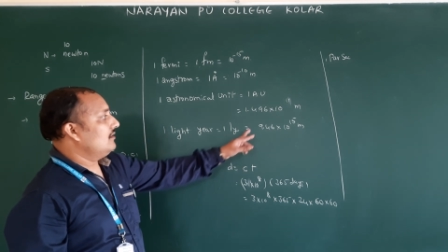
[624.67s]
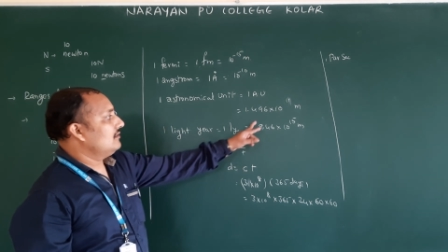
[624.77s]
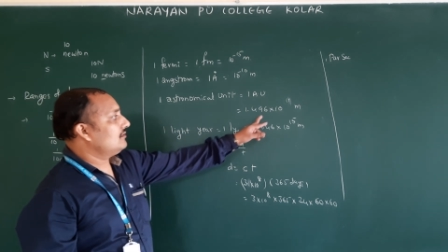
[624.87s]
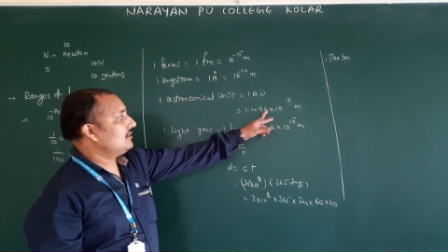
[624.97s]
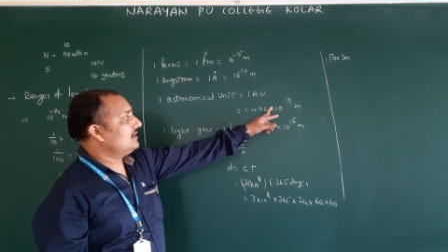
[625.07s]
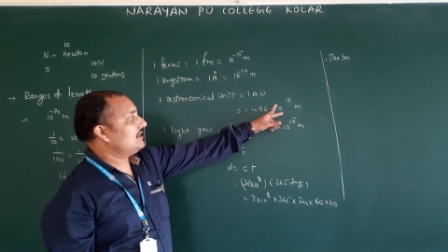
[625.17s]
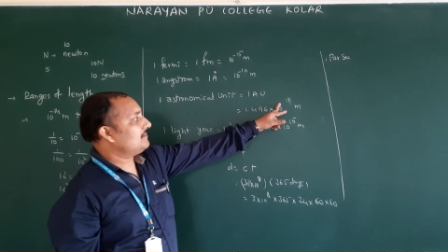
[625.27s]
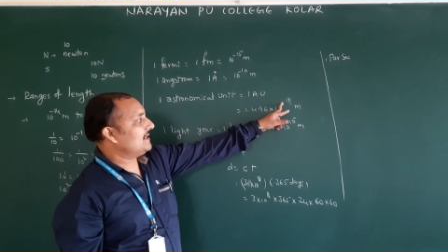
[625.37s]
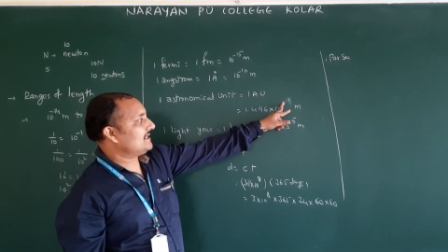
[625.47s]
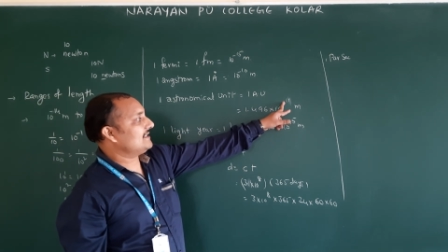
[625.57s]
So this is
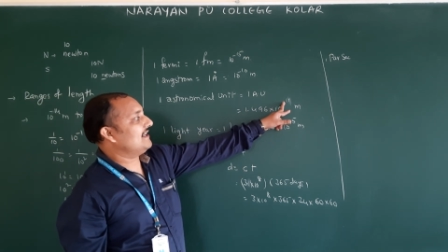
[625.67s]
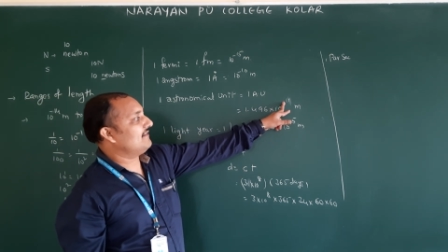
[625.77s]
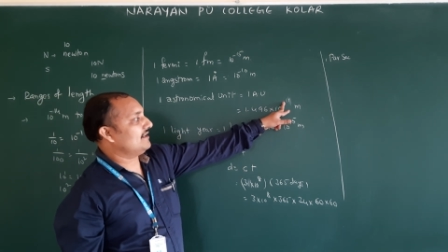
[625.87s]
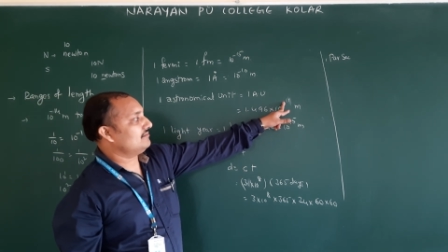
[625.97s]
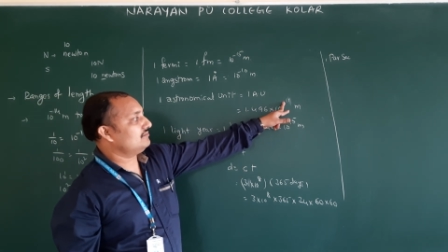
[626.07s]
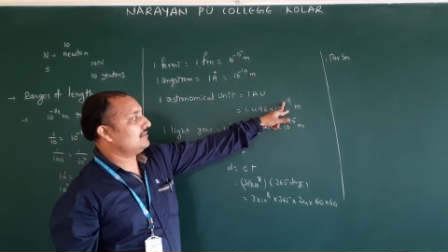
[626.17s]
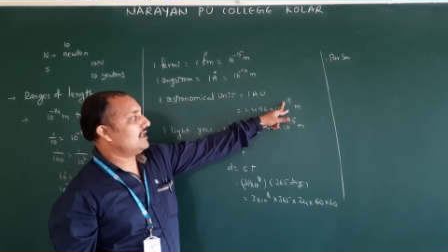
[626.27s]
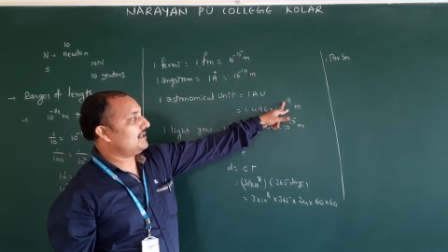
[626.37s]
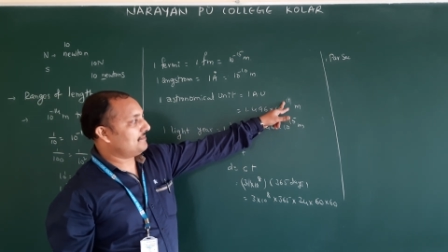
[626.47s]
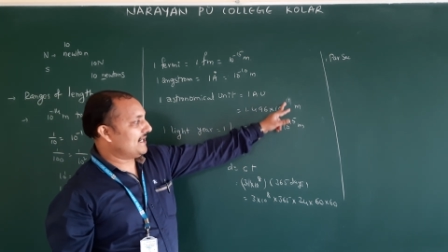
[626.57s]
plus 11,
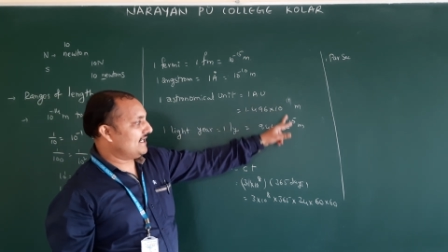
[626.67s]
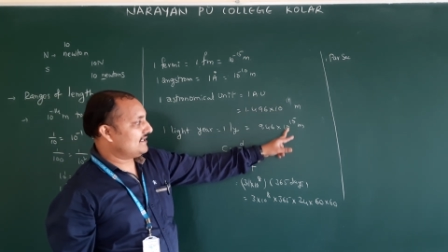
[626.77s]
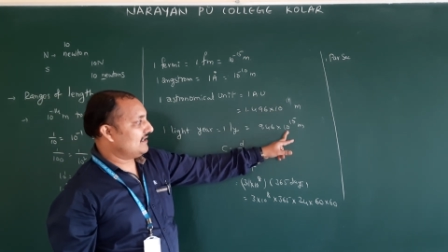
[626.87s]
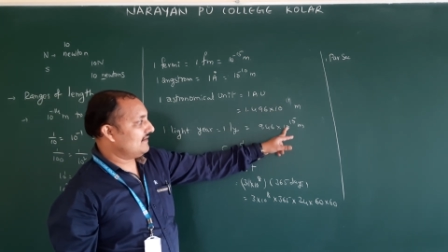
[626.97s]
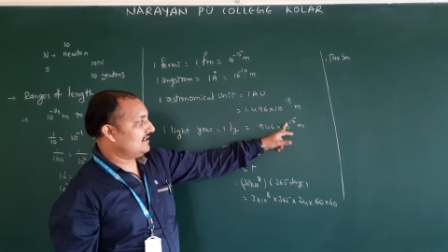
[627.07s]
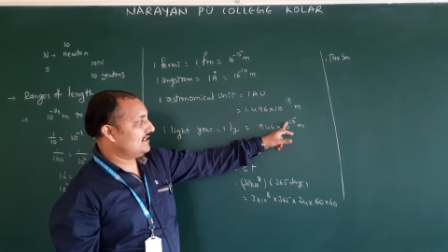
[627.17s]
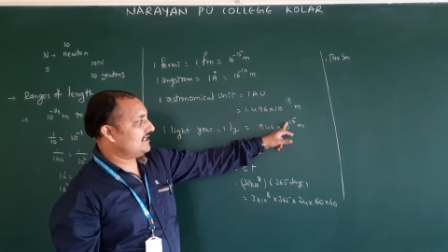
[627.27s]
not minus 11.